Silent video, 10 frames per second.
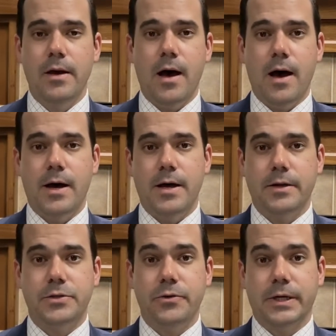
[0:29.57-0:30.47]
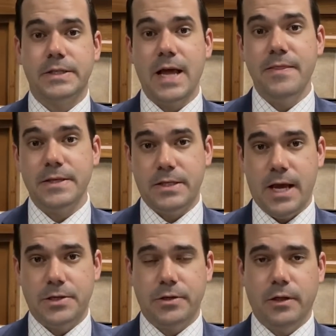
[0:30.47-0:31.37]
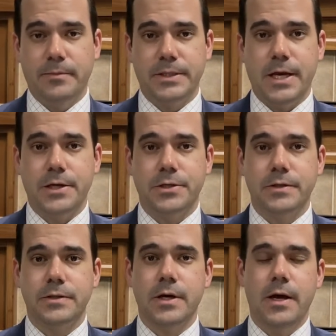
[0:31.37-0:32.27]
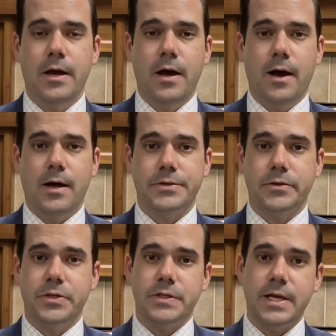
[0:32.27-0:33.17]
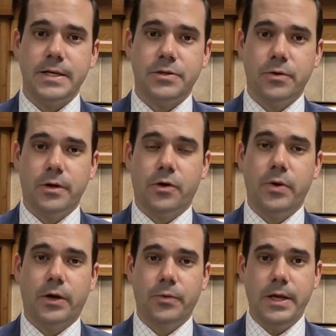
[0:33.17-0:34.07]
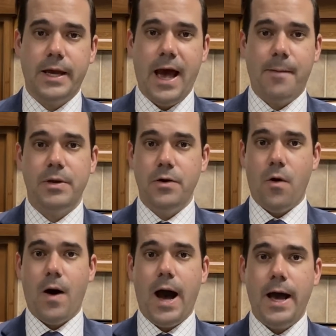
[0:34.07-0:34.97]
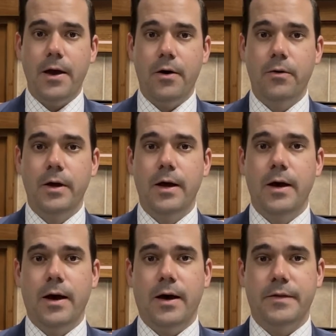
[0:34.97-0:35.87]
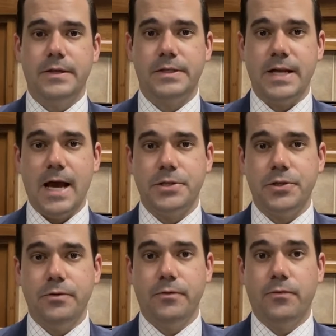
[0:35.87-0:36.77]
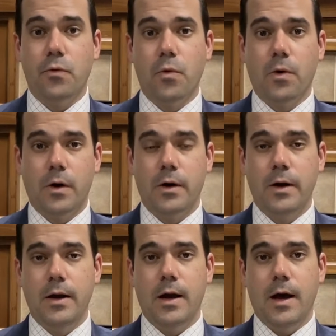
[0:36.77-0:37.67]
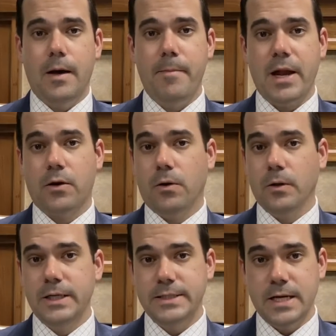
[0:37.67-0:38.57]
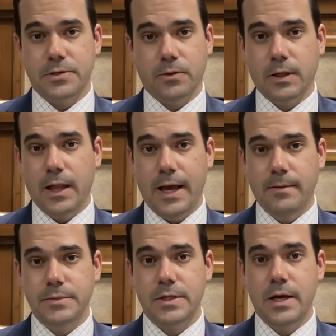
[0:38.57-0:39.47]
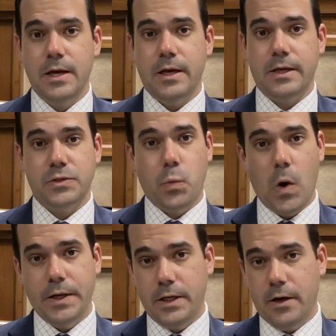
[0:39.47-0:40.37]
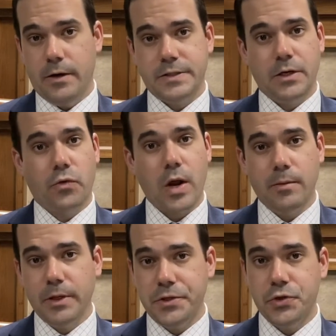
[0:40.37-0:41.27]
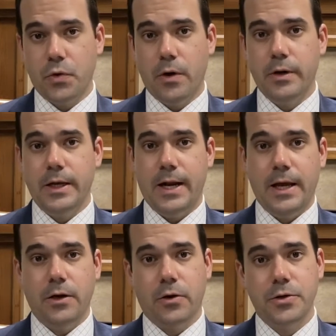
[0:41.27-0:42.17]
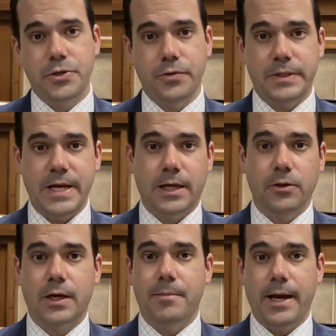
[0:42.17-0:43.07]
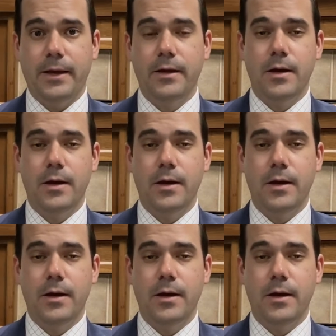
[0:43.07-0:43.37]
to extend the statute of limitations. So just as a quick recap, in Ohio, the statute for medical and dental claims is 1 year. It's incredibly short, and I encourage you to take a look at my